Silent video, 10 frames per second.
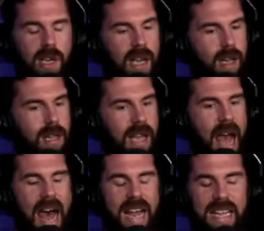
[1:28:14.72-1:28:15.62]
and like
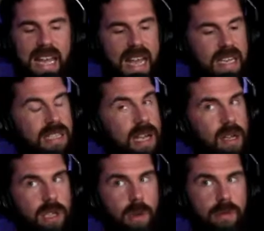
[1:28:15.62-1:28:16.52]
I can't
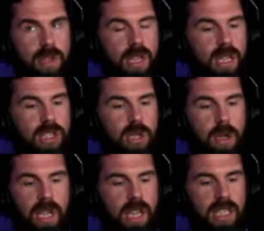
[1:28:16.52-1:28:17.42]
tell you everything that's going,
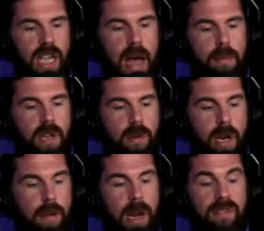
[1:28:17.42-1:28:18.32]
like that's happening. Sure.
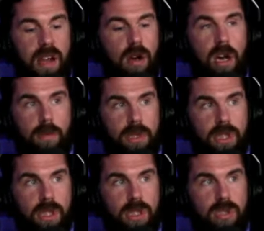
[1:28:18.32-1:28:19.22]
I mean, I've had Audible
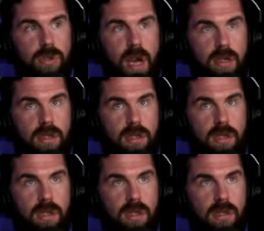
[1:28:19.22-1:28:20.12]
since two thousand
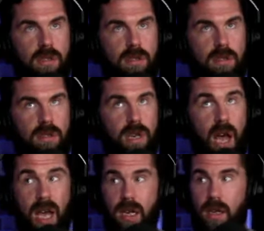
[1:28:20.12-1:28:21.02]
and
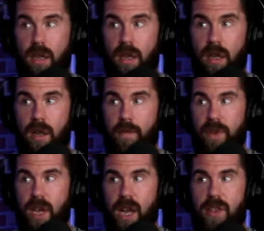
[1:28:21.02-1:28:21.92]
nine, mm.
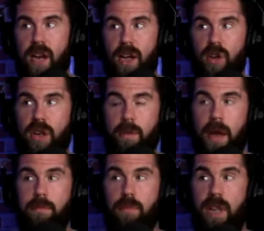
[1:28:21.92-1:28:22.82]
and then I go to like
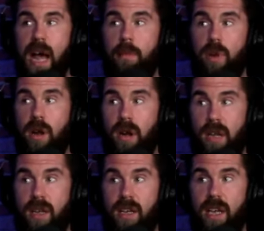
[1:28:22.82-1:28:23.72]
my
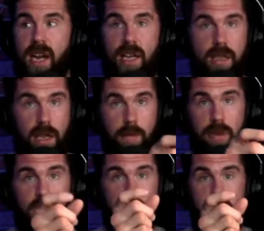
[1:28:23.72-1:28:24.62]
library and I can like
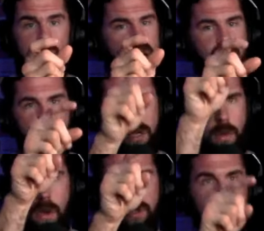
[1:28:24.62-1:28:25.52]
book out a book. I can tell
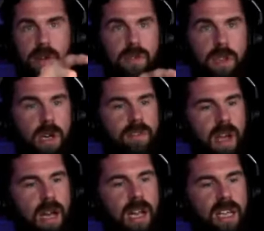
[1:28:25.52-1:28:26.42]
you all the stuff in there, and I've
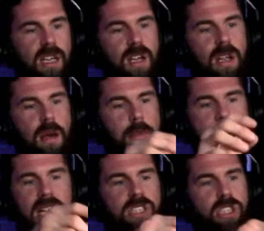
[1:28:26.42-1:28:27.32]
got like
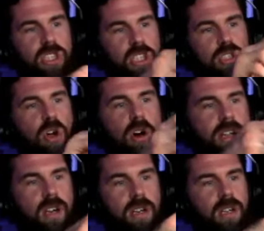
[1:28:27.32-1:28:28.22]
passages that's
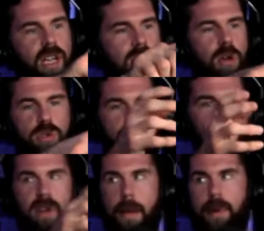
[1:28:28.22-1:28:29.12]
dog eared and like notes are
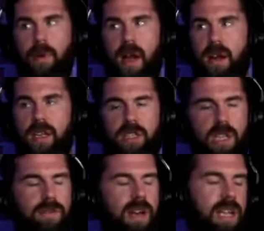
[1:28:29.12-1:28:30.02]
flapping right, around right. and
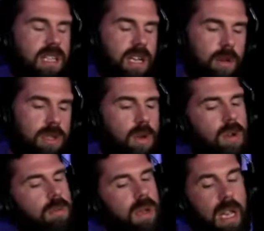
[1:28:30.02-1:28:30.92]
stuff, and I can tell you what's going
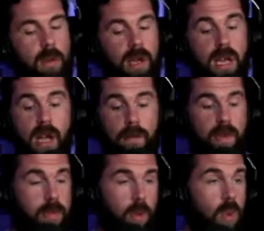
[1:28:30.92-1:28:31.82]
on. But anyway,
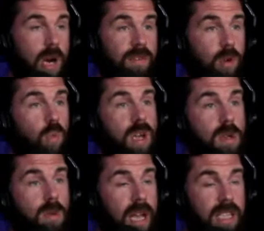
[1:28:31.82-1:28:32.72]
whatever way
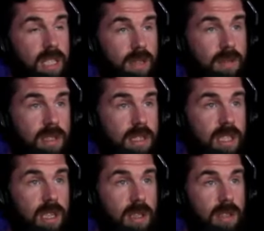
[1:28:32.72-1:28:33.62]
you like to
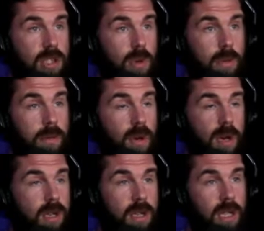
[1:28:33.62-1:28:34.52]
to do a
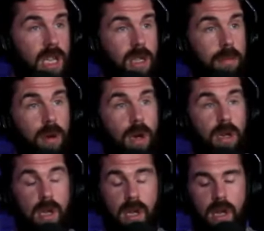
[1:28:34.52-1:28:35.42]
book, get the
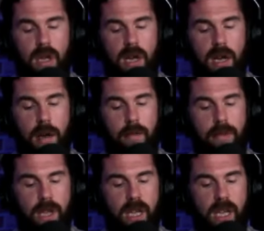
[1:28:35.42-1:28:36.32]
book um,
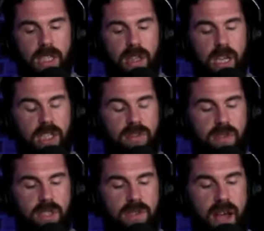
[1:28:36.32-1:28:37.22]
again because I think it's
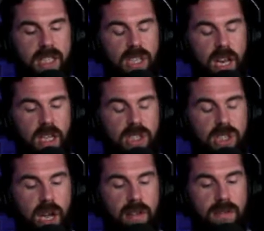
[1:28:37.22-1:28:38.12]
it's fascinating
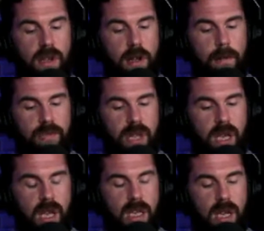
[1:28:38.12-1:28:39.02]
stuff,
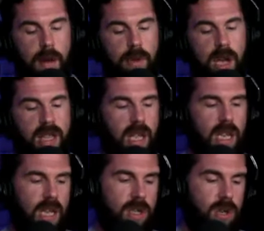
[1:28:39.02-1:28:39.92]
and uh, I'm glad that
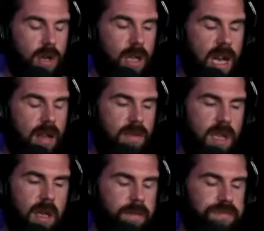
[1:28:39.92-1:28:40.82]
he took a lot of the